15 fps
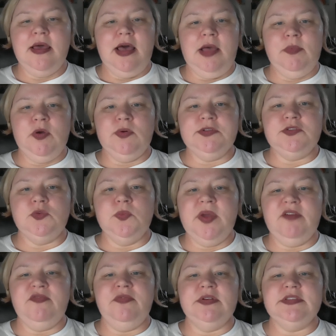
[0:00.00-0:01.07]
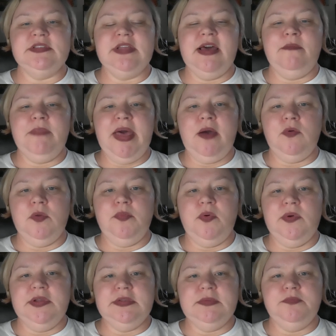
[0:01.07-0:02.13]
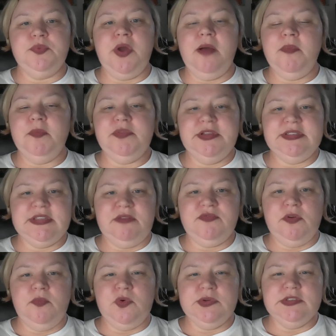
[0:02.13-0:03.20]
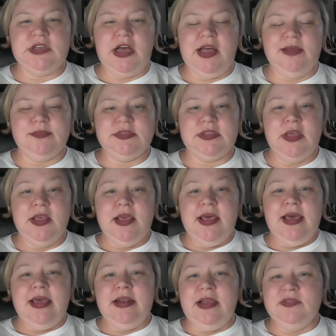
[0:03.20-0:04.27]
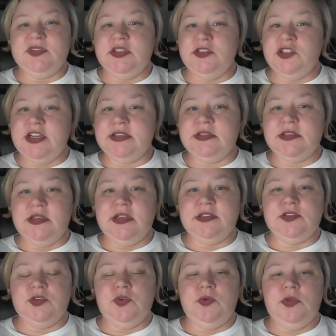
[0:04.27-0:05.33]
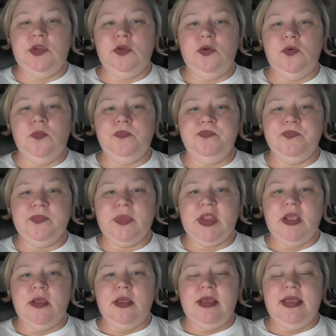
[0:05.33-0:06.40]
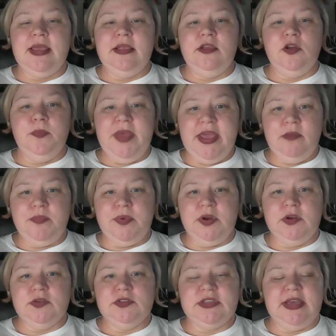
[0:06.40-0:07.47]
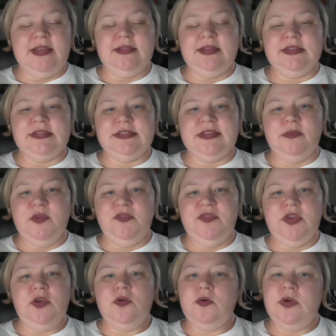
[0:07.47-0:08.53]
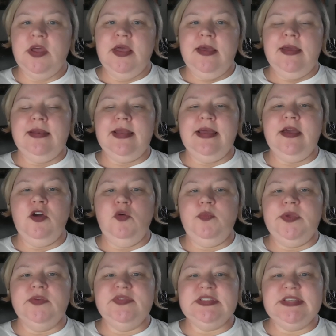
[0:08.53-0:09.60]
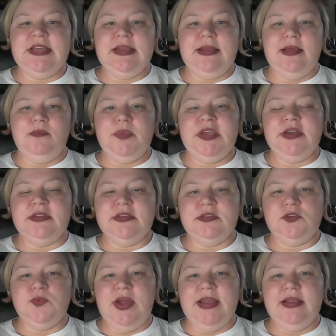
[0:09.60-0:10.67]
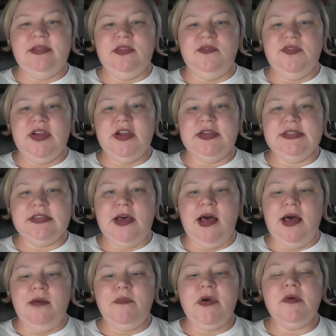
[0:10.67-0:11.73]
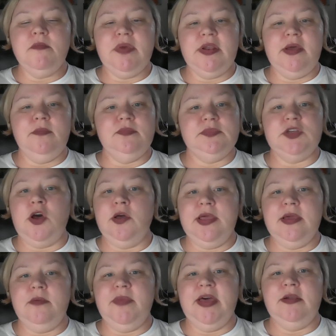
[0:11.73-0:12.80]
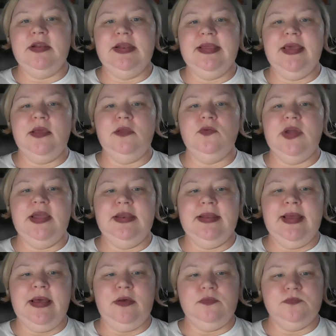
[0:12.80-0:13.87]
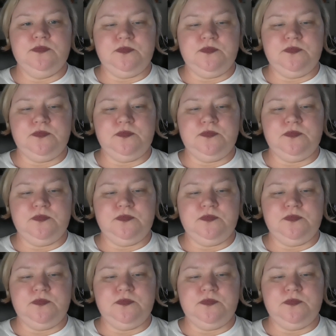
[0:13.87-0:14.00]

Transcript: I'm going to reference that PowerPoint probably several more times, and I've suggested it to you in your papers, at least some of you, and I hope you've seen it because it's right at the very top, but I'm talking about it again right now.